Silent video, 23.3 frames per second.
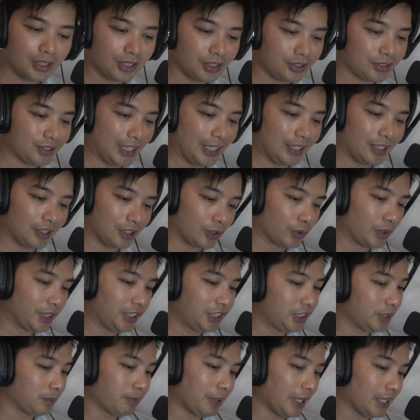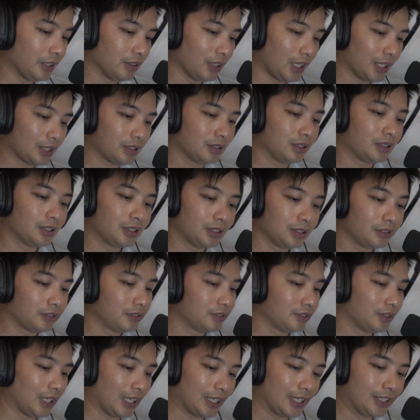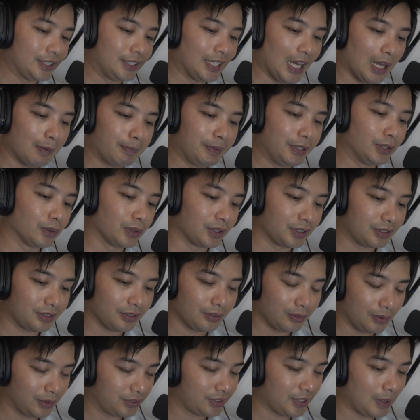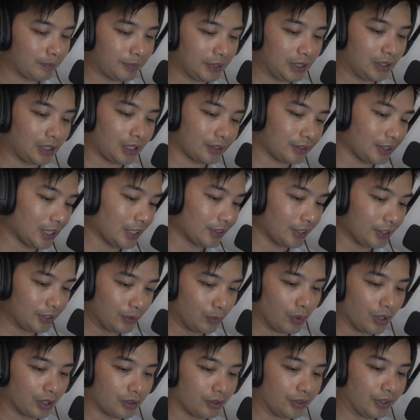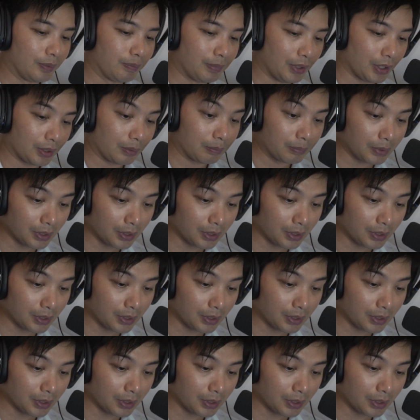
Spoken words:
say, a creature bait like a yabby or something like that you work on the bottom.